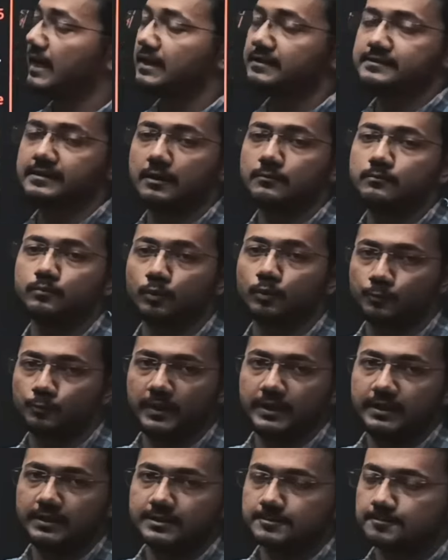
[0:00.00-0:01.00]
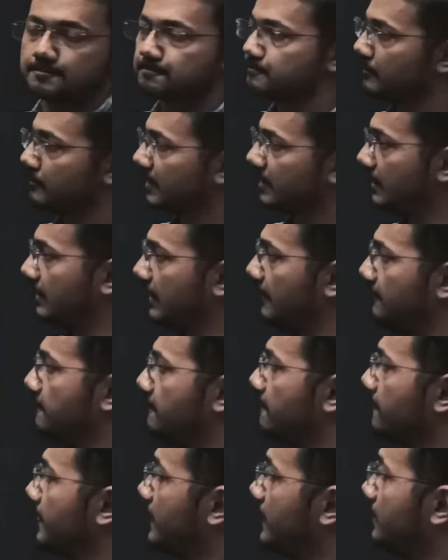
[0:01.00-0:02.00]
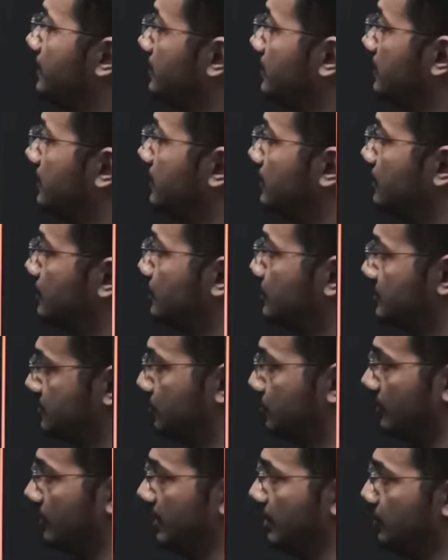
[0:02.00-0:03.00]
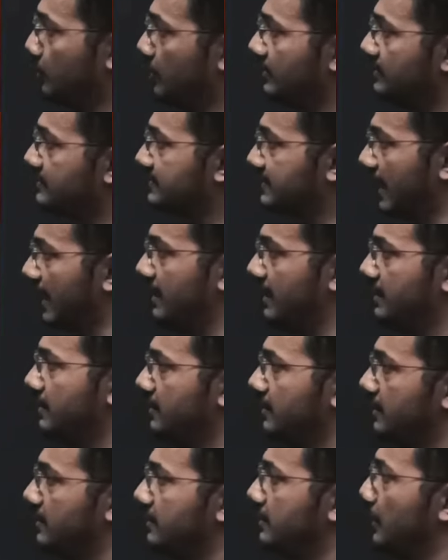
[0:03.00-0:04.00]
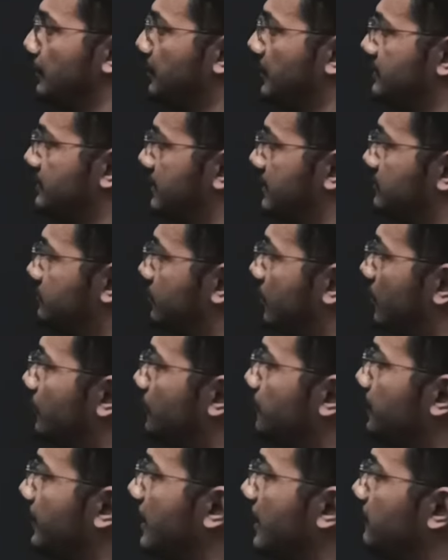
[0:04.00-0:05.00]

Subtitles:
Assam movement. Thik hai? So, it was signed in the presence of Prime